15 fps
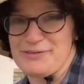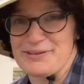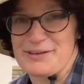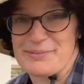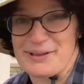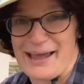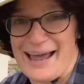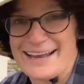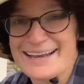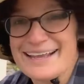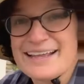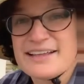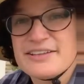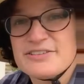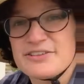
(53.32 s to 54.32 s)
for the plant.
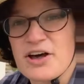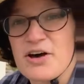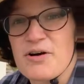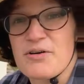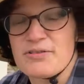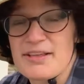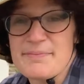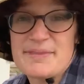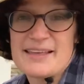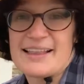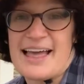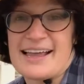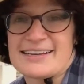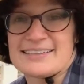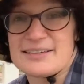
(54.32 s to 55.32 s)
So something
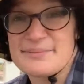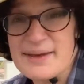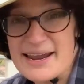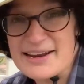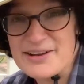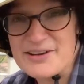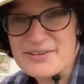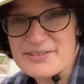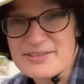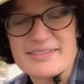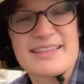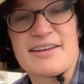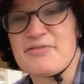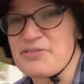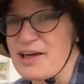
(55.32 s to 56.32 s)
like tomatoes,
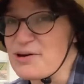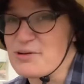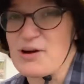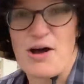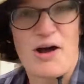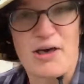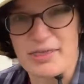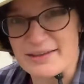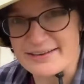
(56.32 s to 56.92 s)
they flower all the